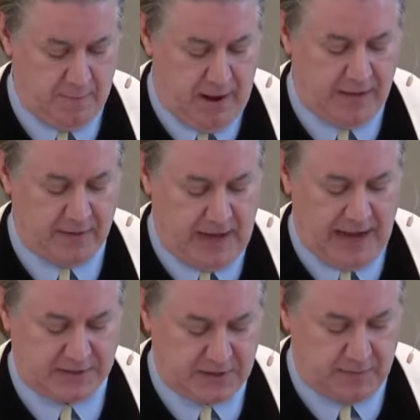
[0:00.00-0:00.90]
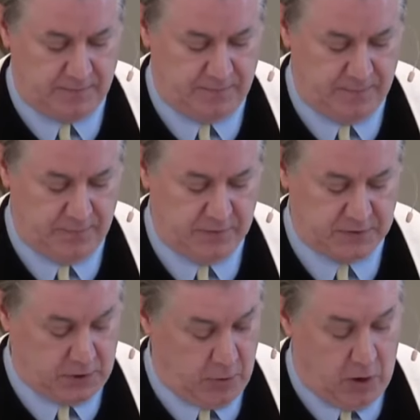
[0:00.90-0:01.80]
Pilate asked him,
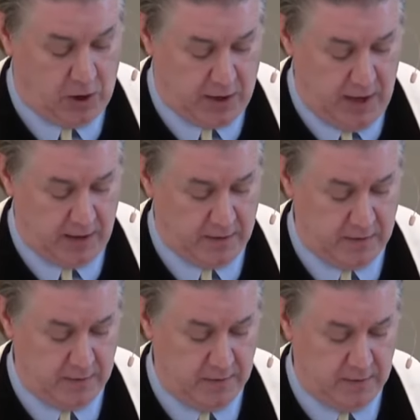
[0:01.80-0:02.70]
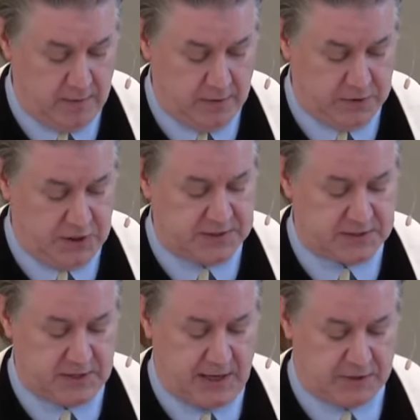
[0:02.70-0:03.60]
"So you are a king?"
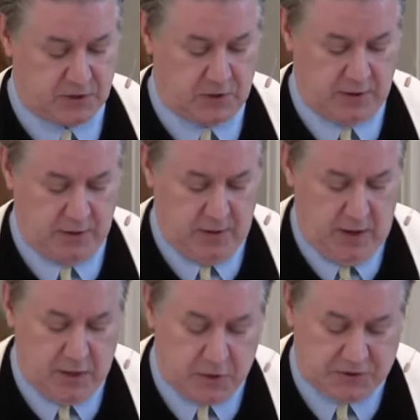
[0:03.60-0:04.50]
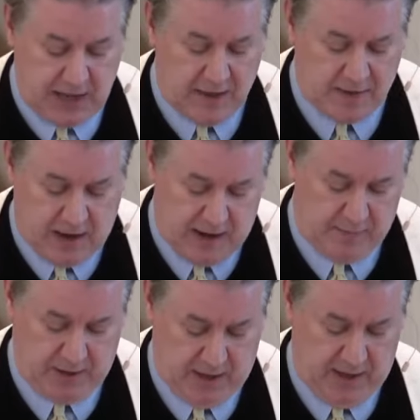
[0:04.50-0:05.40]
Jesus answered, "You say that I am
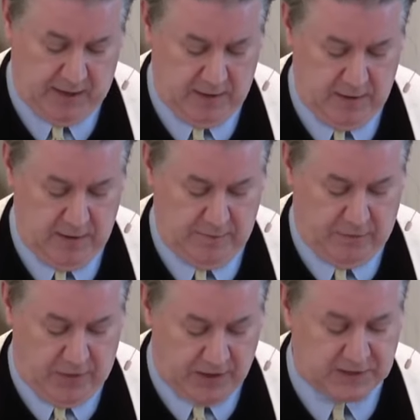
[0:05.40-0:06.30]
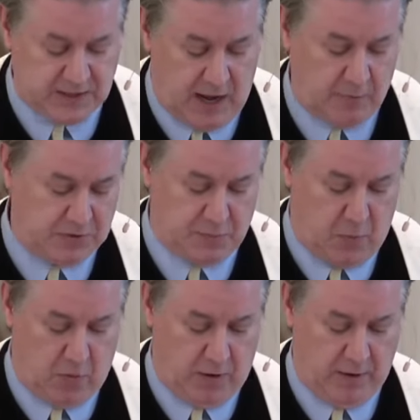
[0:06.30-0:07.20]
a king. For this I was
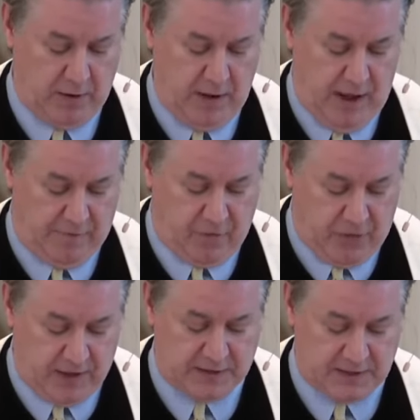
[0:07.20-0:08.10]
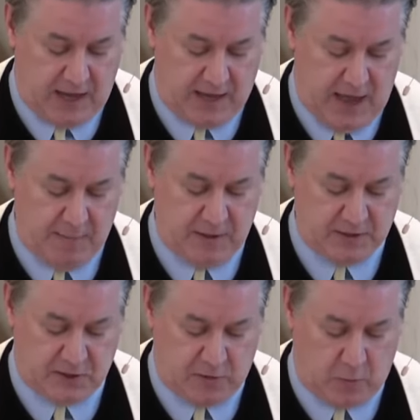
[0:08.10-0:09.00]
born, and for this I came
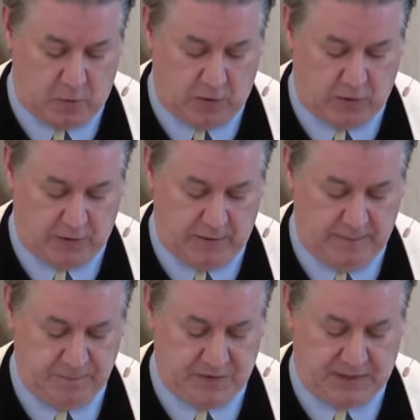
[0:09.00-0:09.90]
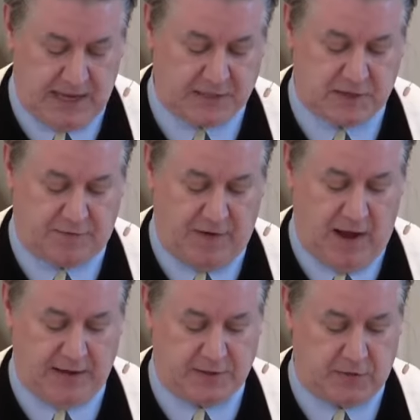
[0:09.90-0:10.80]
into the world, to
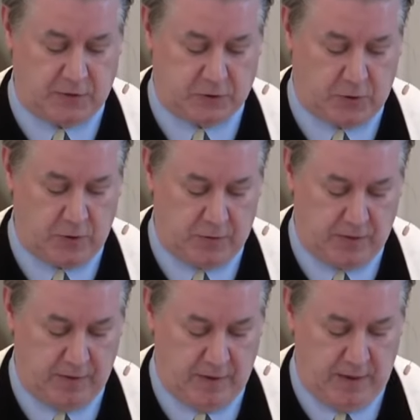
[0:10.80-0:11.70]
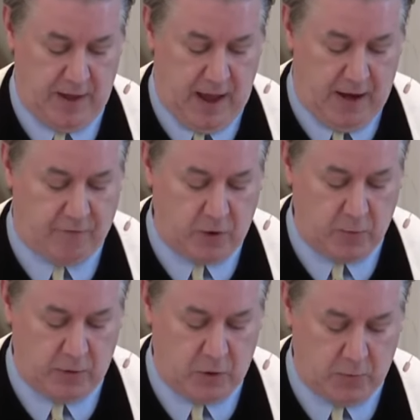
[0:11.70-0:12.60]
testify to the truth.
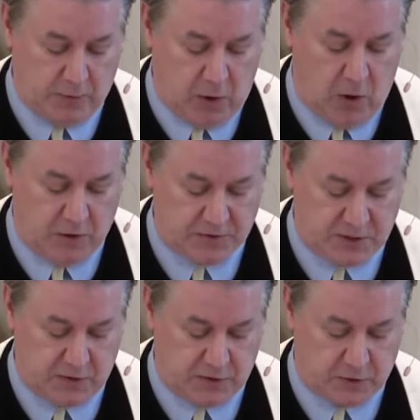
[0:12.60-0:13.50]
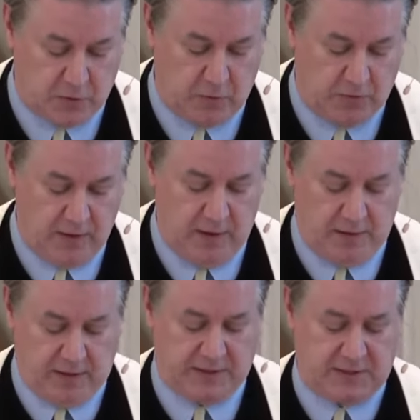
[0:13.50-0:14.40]
Everyone who belongs to the truth
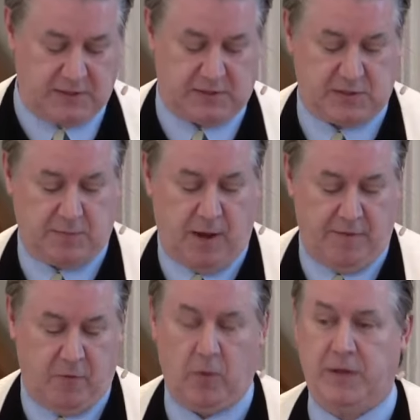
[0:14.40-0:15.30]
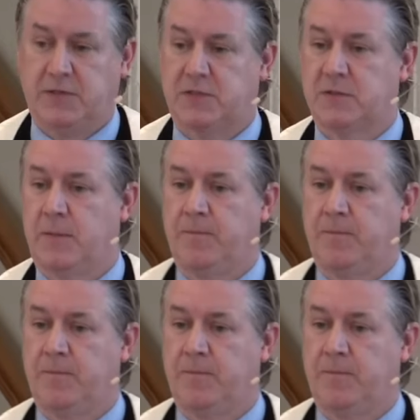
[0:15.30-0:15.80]
listens to my voice."